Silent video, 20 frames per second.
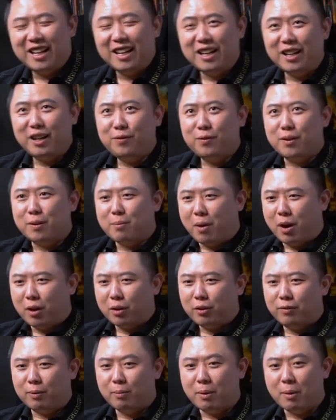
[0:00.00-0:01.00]
I love the
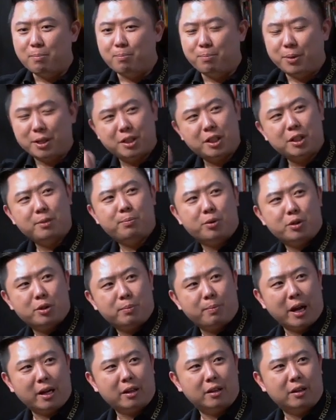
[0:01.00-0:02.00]
model from a business
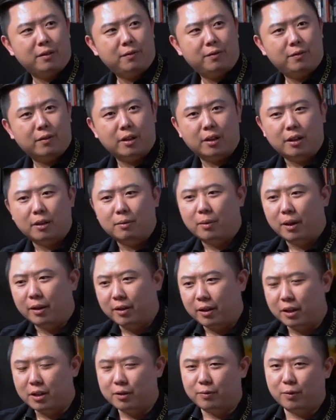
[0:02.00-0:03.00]
perspective. Um, I
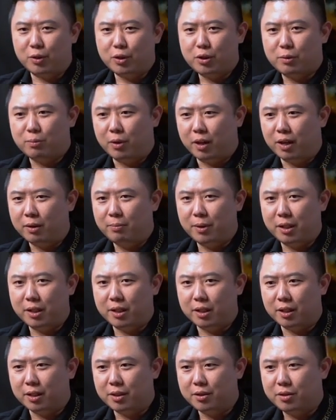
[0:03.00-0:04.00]
think it's very smart,
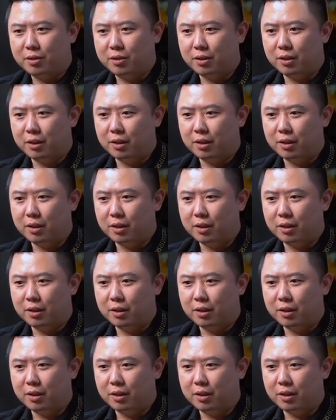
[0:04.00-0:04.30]
because